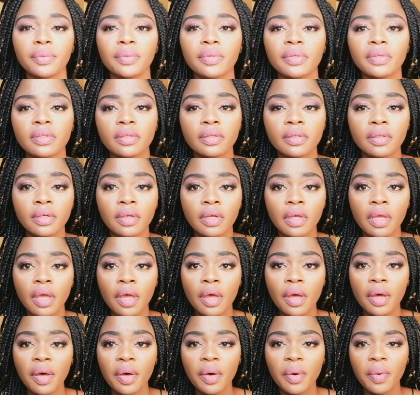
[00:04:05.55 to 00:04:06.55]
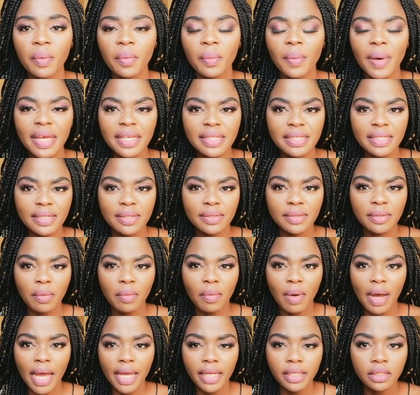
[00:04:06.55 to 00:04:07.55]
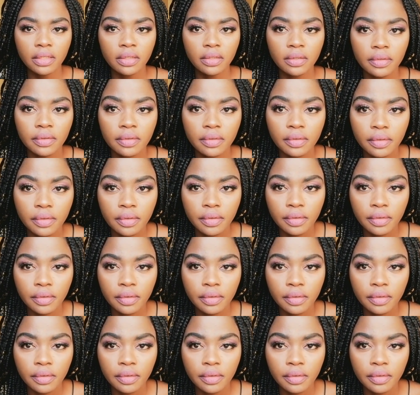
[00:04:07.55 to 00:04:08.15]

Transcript: Ooh. Why is it so white?